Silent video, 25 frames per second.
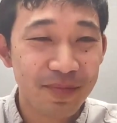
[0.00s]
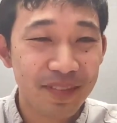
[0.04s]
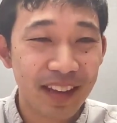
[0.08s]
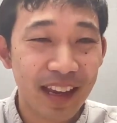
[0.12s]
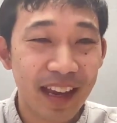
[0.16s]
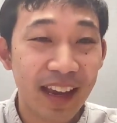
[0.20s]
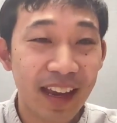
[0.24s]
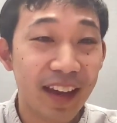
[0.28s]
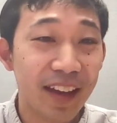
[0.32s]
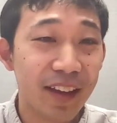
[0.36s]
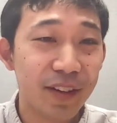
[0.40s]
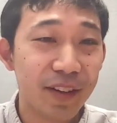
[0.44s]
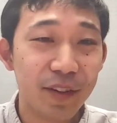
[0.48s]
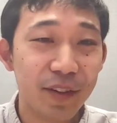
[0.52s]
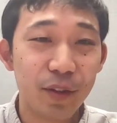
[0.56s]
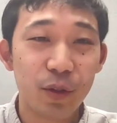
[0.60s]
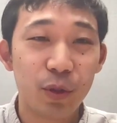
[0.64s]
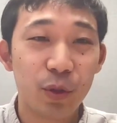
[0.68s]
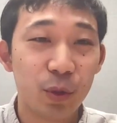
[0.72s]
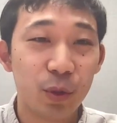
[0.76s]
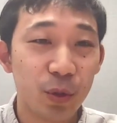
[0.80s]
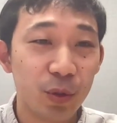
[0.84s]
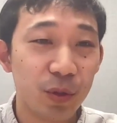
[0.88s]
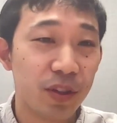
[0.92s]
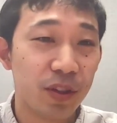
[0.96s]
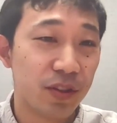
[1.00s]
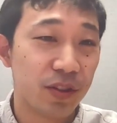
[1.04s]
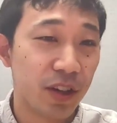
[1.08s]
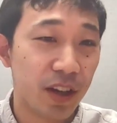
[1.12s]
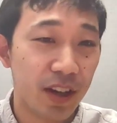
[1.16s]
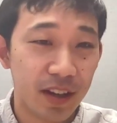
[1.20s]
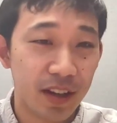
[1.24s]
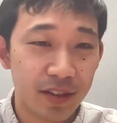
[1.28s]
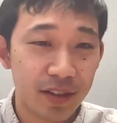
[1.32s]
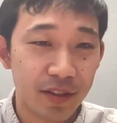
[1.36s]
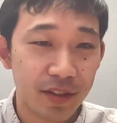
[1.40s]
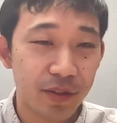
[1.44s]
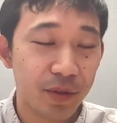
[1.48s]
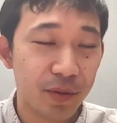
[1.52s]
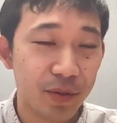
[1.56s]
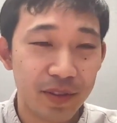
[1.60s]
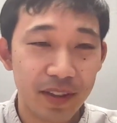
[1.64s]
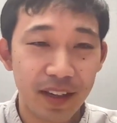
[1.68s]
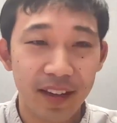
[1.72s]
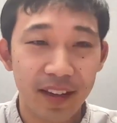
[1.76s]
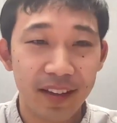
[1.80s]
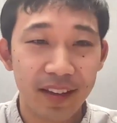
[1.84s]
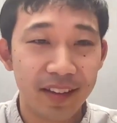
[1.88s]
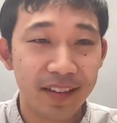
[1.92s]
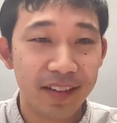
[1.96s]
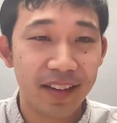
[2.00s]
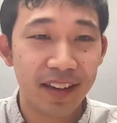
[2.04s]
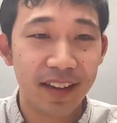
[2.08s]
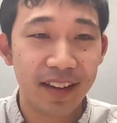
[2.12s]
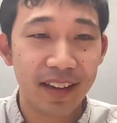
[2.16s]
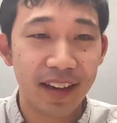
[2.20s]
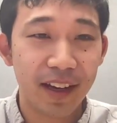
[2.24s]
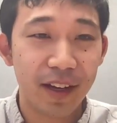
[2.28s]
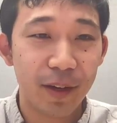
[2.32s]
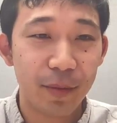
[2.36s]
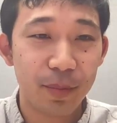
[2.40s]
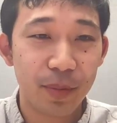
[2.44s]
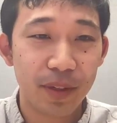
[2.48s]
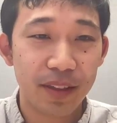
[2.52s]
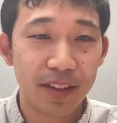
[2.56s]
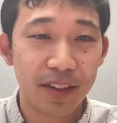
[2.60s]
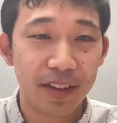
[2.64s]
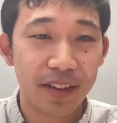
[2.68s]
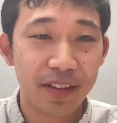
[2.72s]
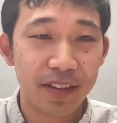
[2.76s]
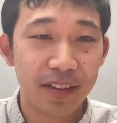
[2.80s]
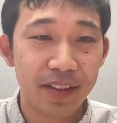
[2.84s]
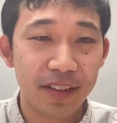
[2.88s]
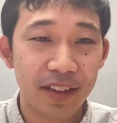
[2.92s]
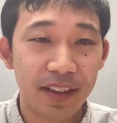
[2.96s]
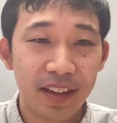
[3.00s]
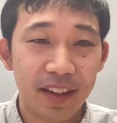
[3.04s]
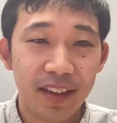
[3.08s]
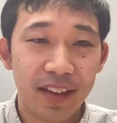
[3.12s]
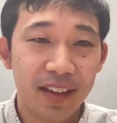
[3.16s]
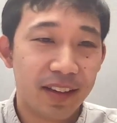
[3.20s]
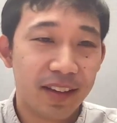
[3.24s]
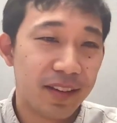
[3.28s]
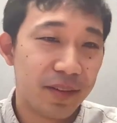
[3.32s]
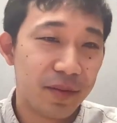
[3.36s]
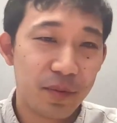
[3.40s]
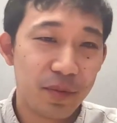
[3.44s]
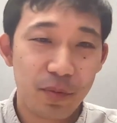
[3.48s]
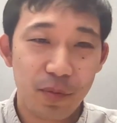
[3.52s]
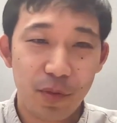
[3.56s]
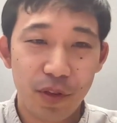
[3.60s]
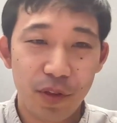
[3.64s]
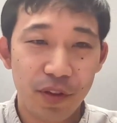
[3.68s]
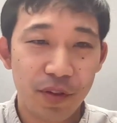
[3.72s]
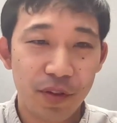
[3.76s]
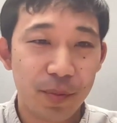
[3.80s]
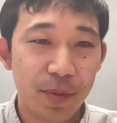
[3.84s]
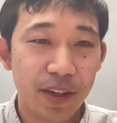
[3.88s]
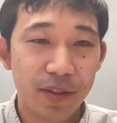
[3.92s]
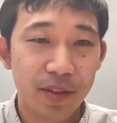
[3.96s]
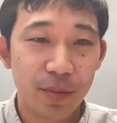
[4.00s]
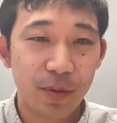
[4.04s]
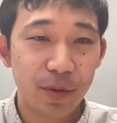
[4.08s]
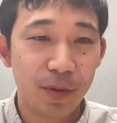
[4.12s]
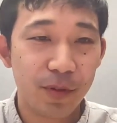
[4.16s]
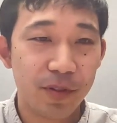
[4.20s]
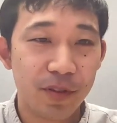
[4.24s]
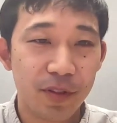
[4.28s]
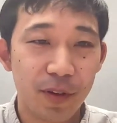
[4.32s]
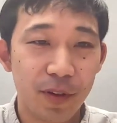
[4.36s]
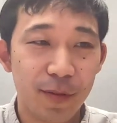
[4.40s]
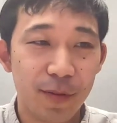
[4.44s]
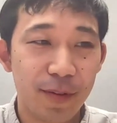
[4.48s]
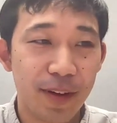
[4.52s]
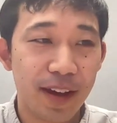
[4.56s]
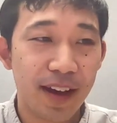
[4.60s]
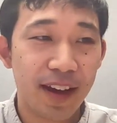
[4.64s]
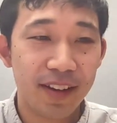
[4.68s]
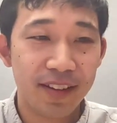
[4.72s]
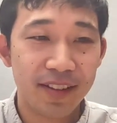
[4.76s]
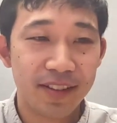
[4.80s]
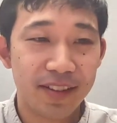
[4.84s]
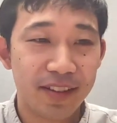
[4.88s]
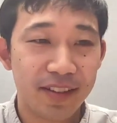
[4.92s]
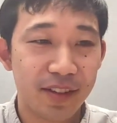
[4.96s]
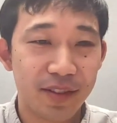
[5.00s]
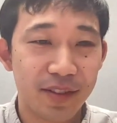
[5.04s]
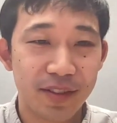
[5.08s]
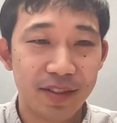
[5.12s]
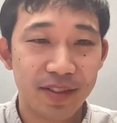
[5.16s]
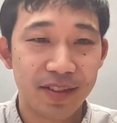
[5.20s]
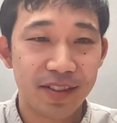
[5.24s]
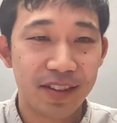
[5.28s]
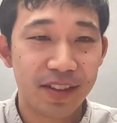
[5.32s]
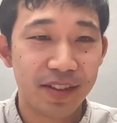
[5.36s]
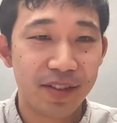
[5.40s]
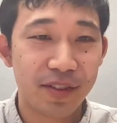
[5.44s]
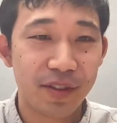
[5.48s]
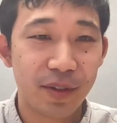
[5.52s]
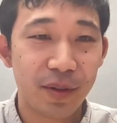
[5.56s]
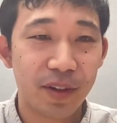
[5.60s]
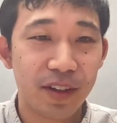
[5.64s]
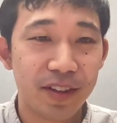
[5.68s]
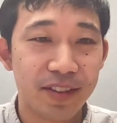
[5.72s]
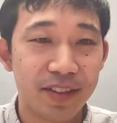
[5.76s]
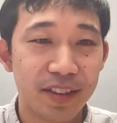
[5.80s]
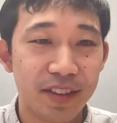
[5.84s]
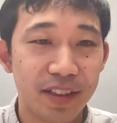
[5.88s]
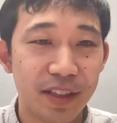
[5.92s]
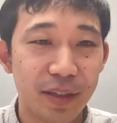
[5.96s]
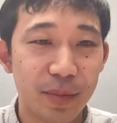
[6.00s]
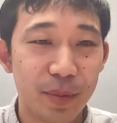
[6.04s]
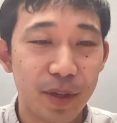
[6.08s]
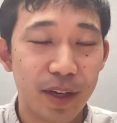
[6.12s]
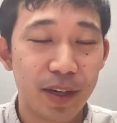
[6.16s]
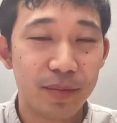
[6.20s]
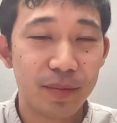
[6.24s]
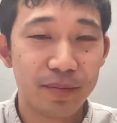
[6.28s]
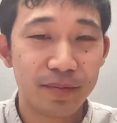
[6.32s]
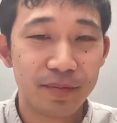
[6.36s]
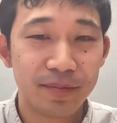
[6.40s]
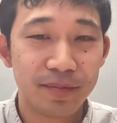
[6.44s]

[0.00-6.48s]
and who to talk to day in, day out, because the space moves so fast. It's so hard to keep up.